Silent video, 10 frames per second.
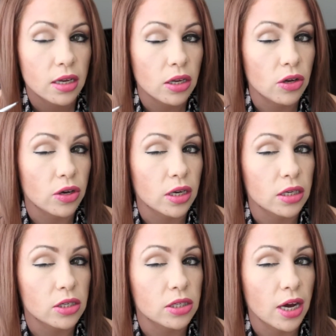
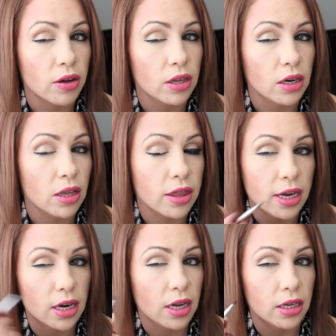you see how little
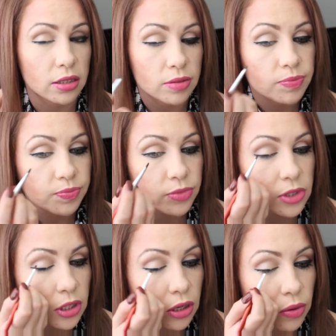thin it is.
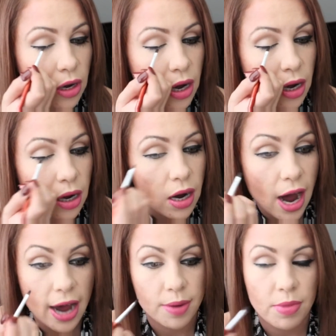So
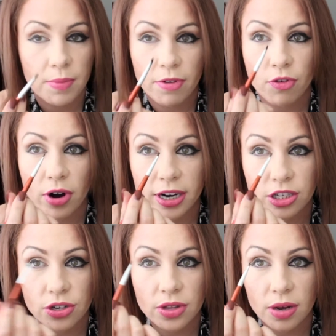and before I
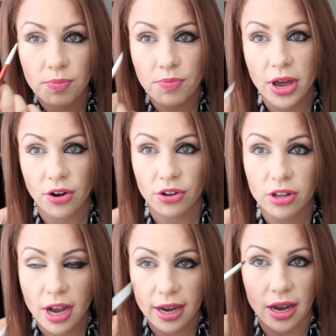do the
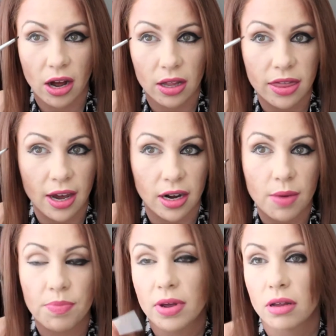middle, I thicken
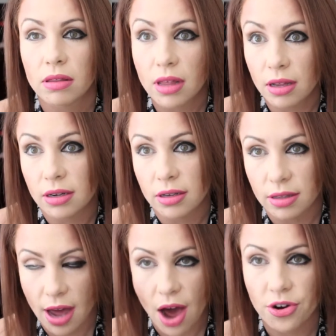up
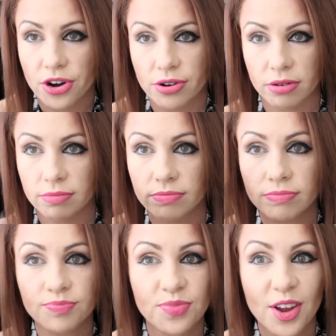the outer
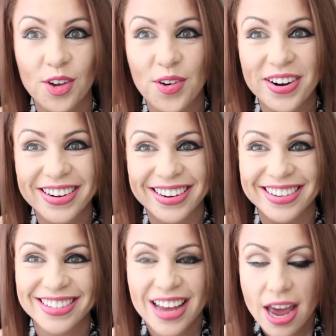
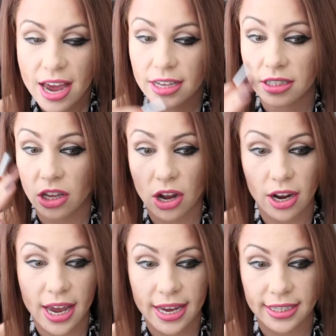corners as
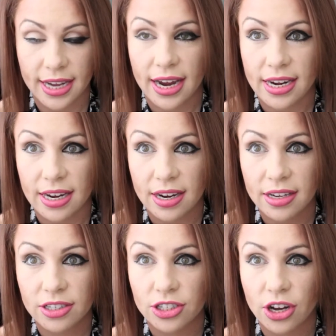long as I need
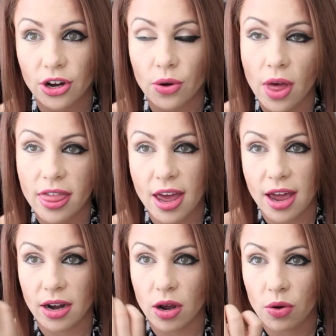it. So
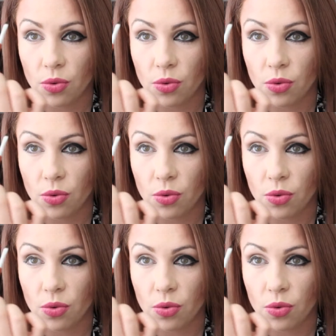then